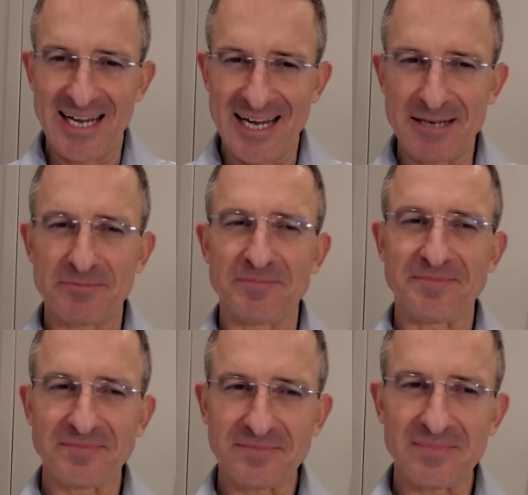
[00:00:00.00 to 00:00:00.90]

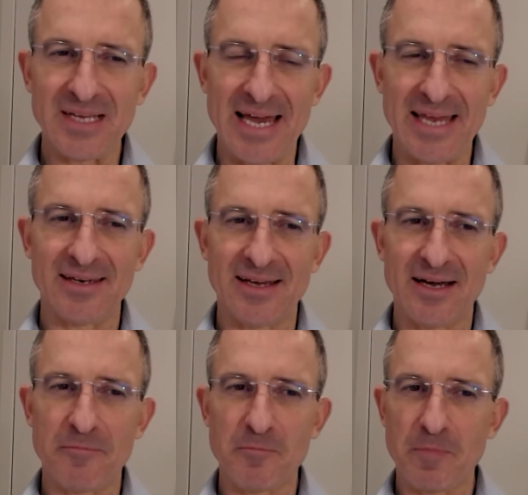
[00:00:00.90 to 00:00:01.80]
Um, and
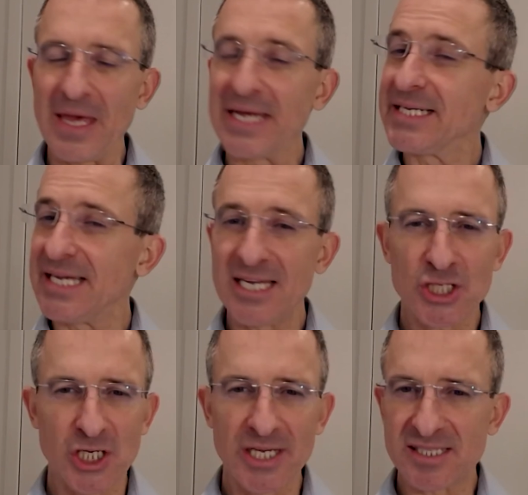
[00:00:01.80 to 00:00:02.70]
um, and
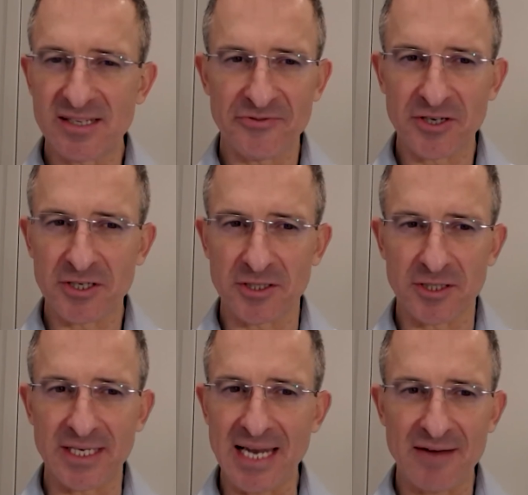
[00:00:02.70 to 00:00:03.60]
initially it's
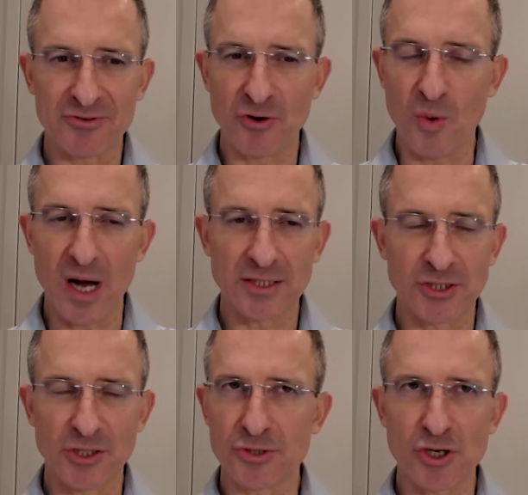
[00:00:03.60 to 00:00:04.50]
difficult, and after a
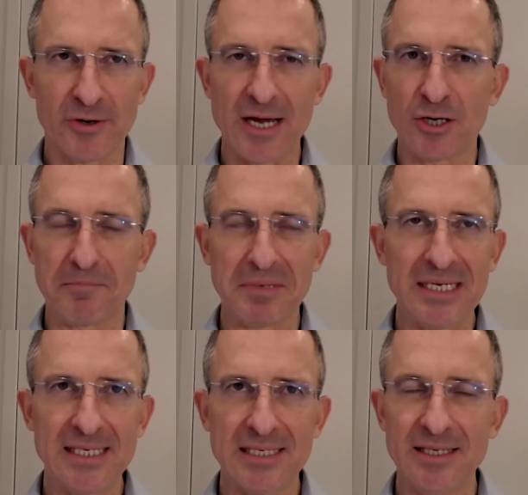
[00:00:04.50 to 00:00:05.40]
while, you know, Johnny, I
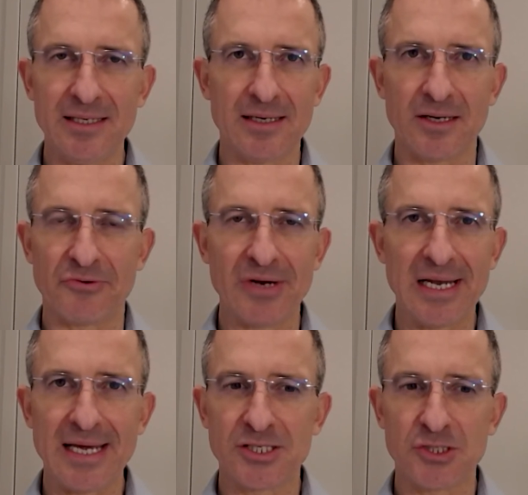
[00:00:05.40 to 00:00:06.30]
completely uh,
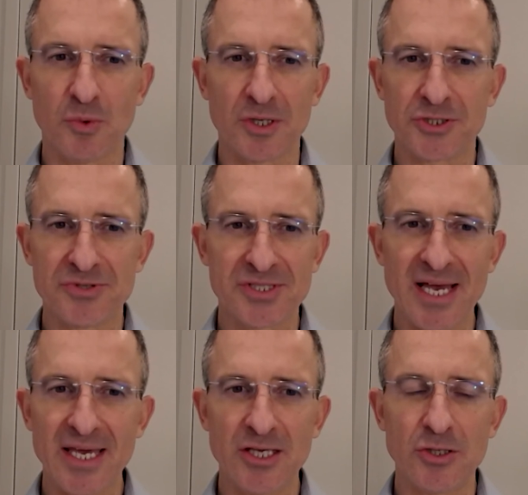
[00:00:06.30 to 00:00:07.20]
relate to what you
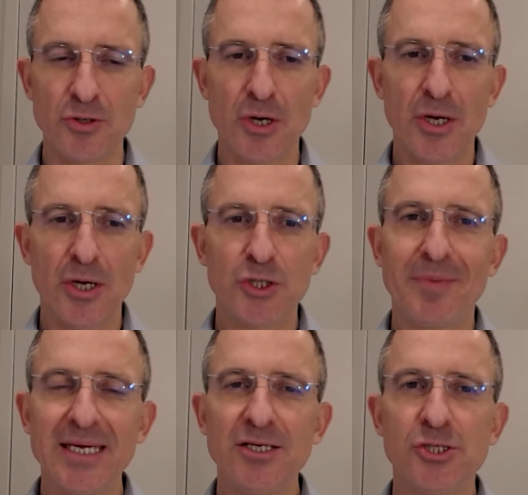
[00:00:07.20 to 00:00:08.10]
say. You
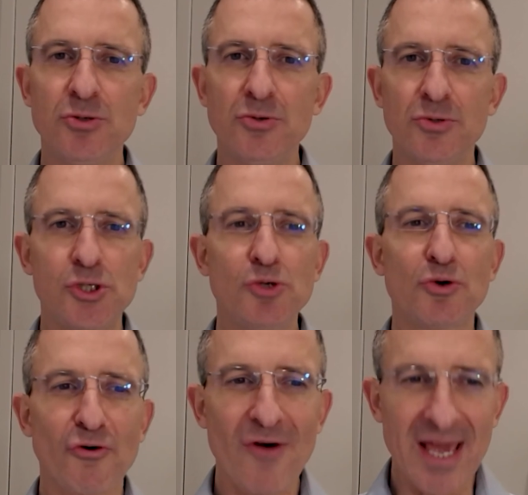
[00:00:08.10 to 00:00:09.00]
you begin to
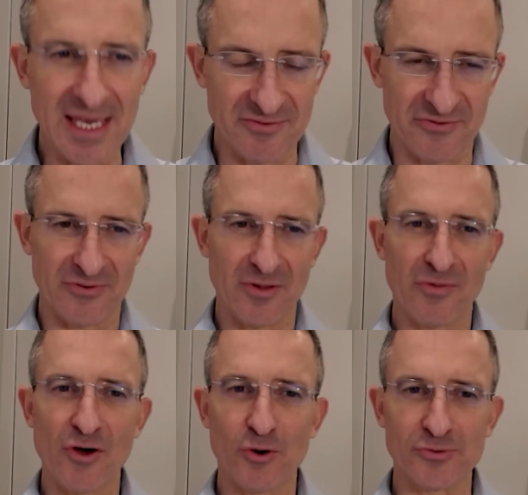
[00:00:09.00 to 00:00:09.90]
to crave
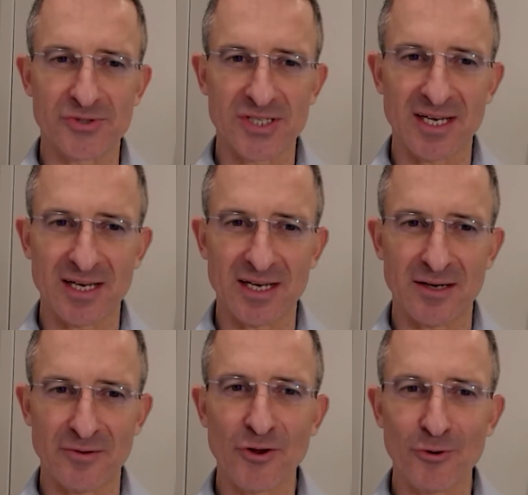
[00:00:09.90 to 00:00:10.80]
those
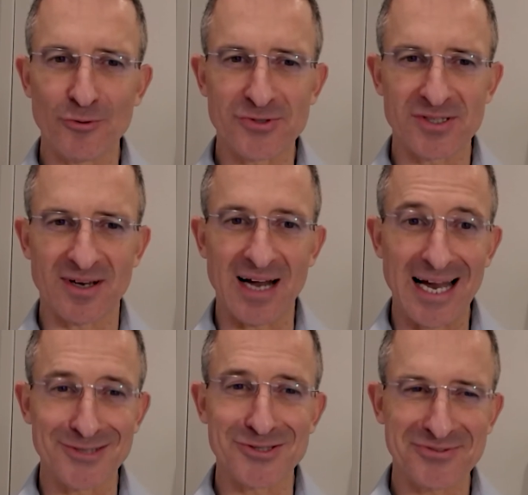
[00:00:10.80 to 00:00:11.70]
uh, those
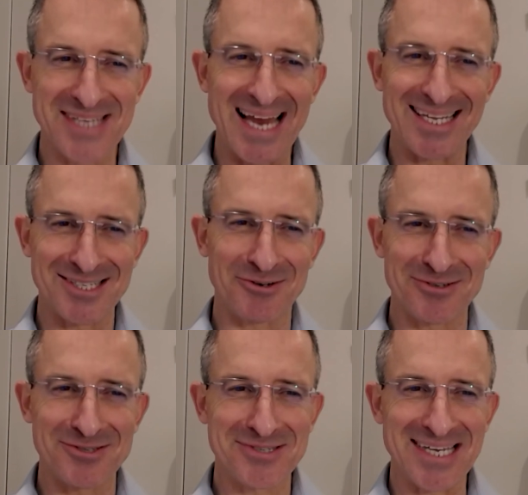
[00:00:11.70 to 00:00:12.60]
islands of sanity,
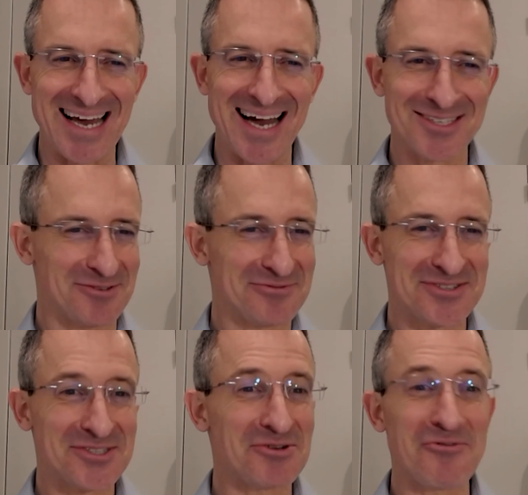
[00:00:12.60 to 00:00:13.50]
or as you said, islands
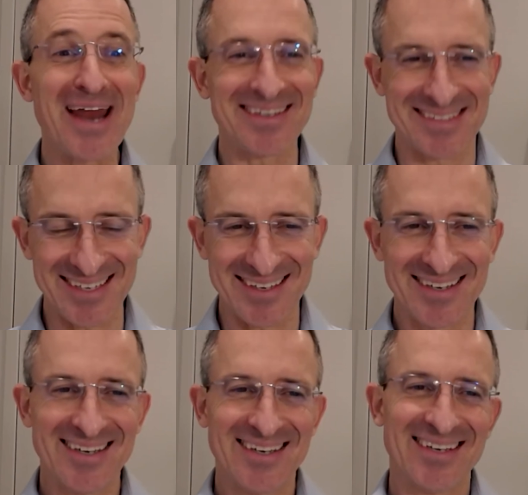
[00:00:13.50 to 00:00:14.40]
of serenity,